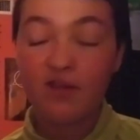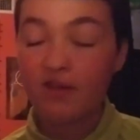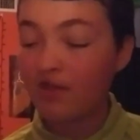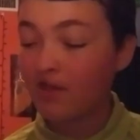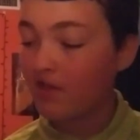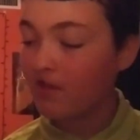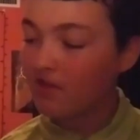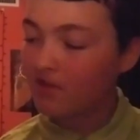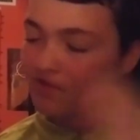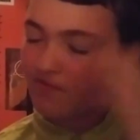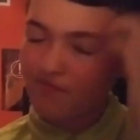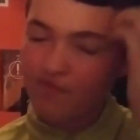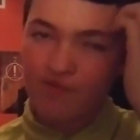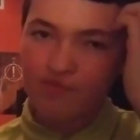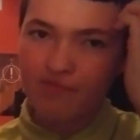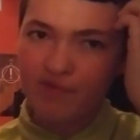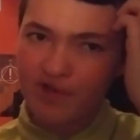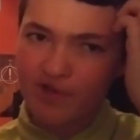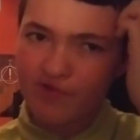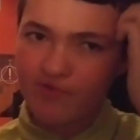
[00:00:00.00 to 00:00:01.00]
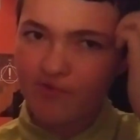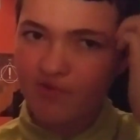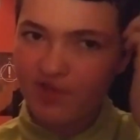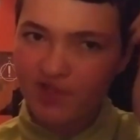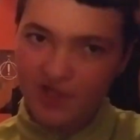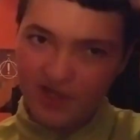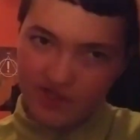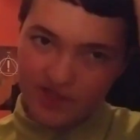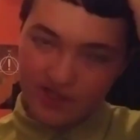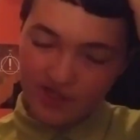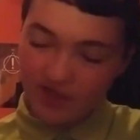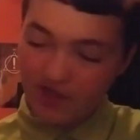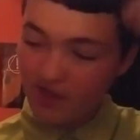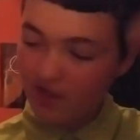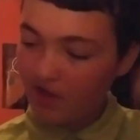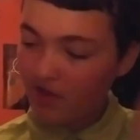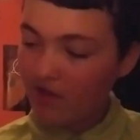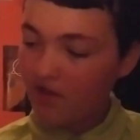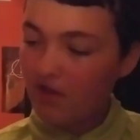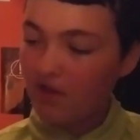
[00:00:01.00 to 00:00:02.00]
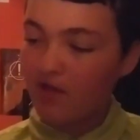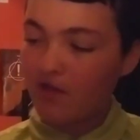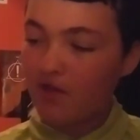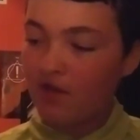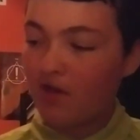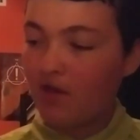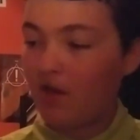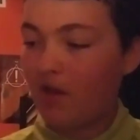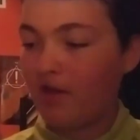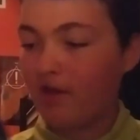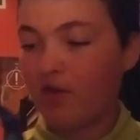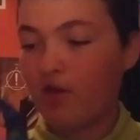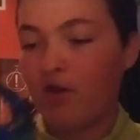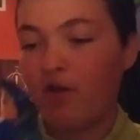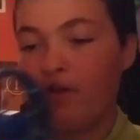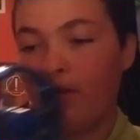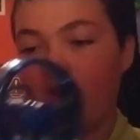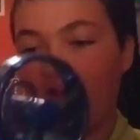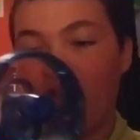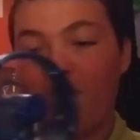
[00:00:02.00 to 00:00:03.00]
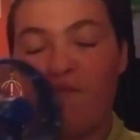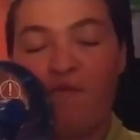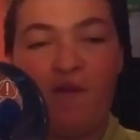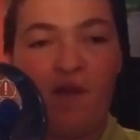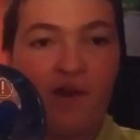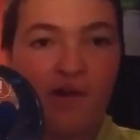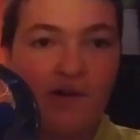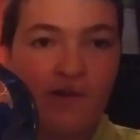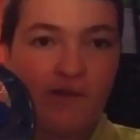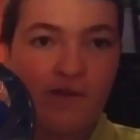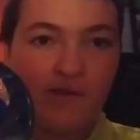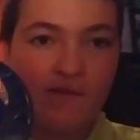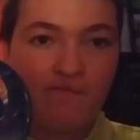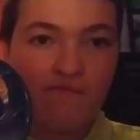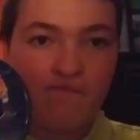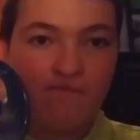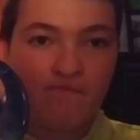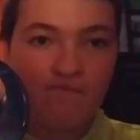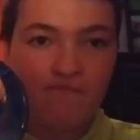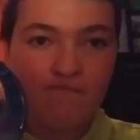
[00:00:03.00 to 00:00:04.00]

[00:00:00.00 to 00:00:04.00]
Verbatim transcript: in it from my understanding. I got this fan thing.